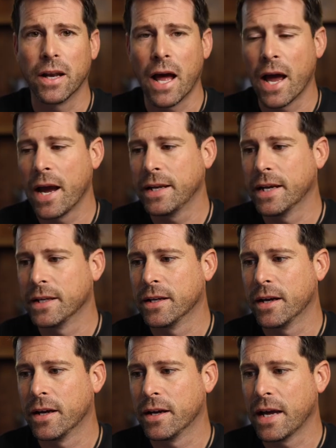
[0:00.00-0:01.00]
line,
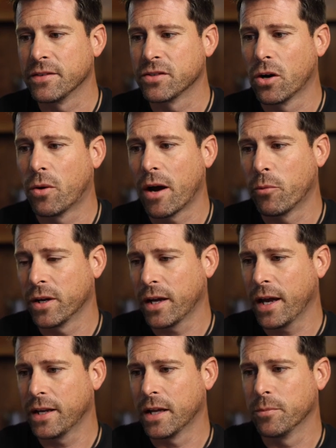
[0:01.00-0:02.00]
and so I went
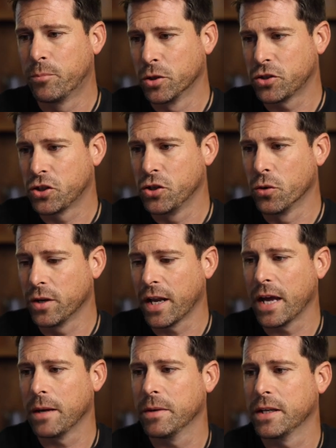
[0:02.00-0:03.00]
ahead and put your
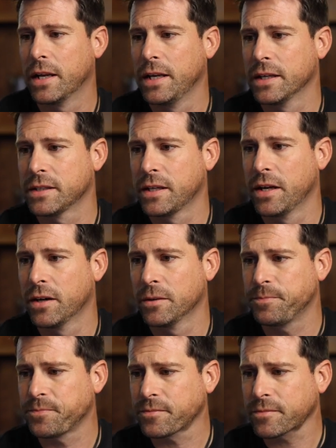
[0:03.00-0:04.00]
name in the list
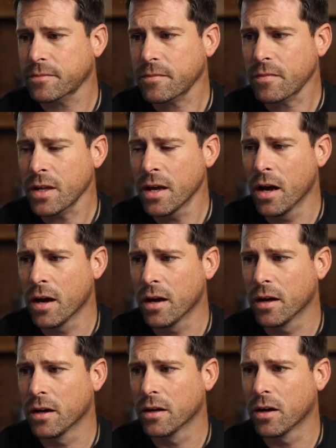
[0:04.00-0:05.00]
here
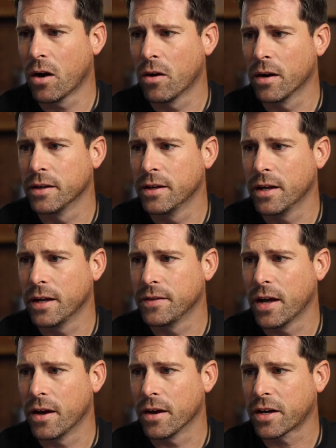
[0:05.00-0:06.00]
on the